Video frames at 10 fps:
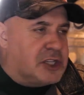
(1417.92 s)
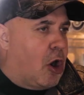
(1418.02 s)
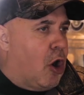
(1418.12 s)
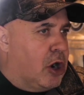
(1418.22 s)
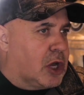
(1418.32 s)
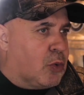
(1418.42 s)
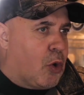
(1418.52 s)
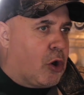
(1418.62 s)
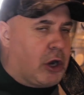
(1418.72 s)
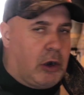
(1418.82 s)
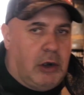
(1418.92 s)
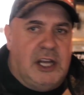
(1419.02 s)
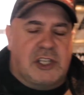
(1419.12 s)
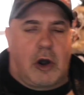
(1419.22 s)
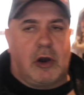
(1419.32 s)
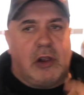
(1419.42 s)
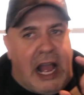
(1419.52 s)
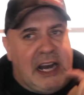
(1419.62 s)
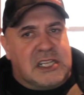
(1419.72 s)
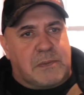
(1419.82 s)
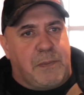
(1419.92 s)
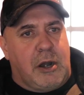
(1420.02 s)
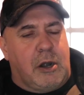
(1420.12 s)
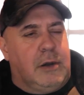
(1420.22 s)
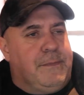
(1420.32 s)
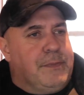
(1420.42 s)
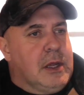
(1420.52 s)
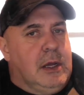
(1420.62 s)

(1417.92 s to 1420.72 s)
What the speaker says: is Arctic Warrior. It's our lightest beer.